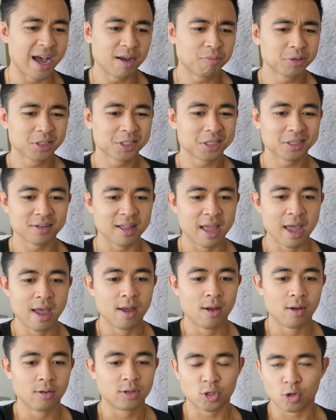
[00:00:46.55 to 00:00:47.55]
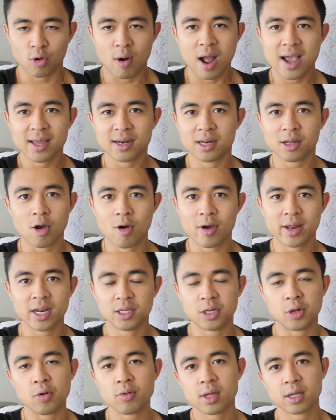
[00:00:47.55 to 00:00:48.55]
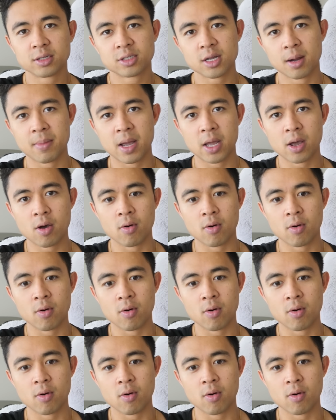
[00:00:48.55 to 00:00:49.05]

I was just, trying to go ahead and do things on my